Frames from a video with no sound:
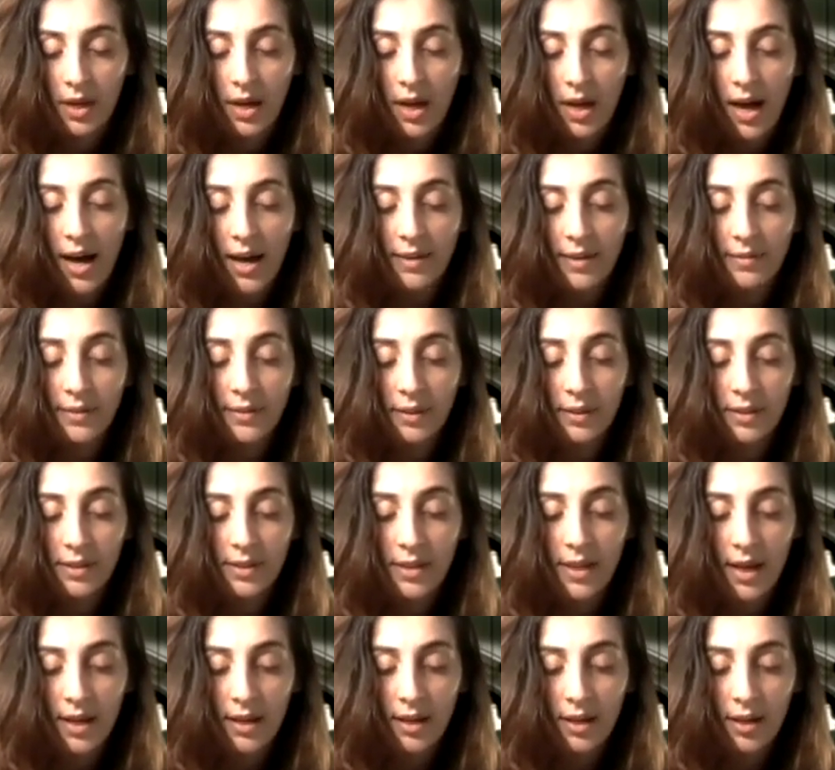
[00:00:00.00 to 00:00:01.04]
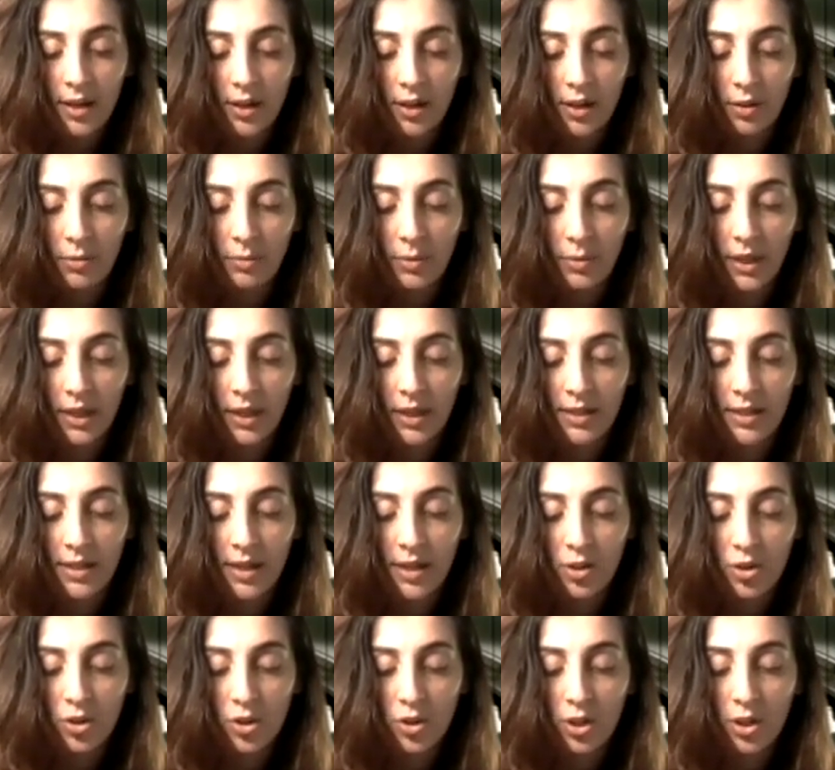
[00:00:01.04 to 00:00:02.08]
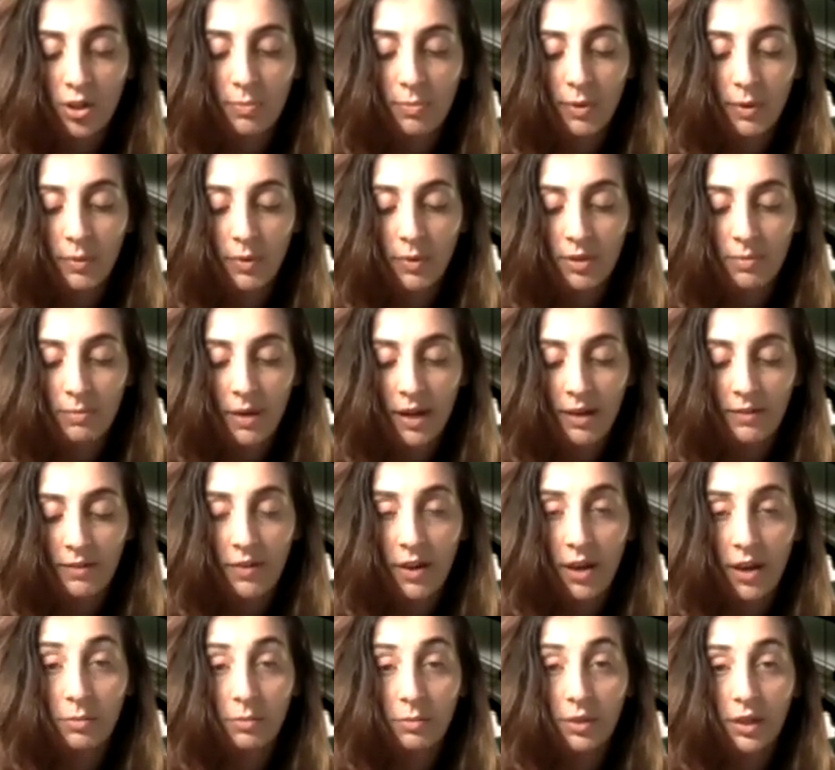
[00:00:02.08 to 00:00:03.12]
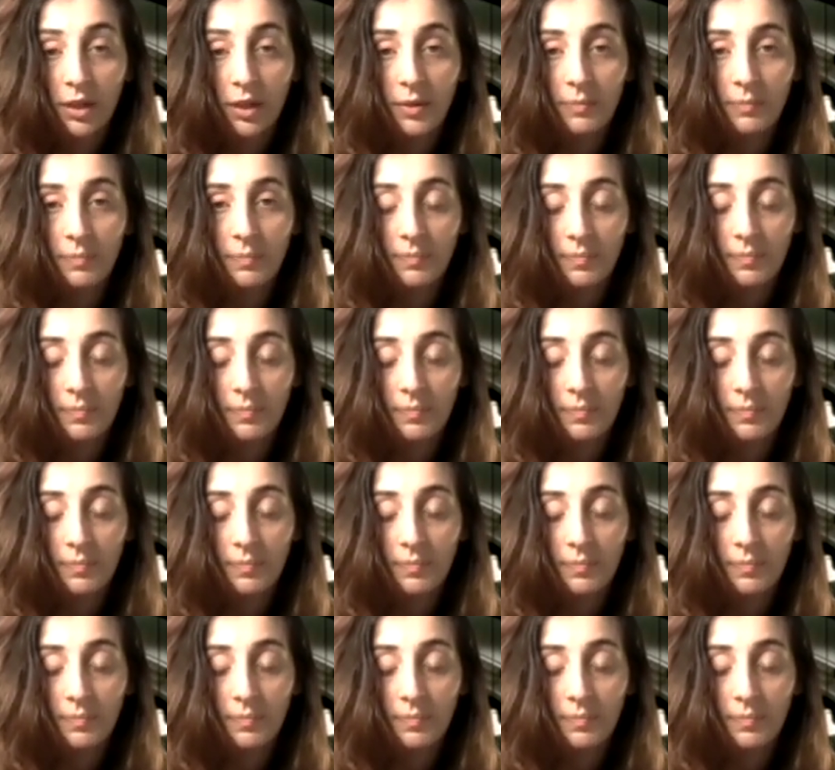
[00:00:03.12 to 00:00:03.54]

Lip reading: I feel sad here because I should be with my family.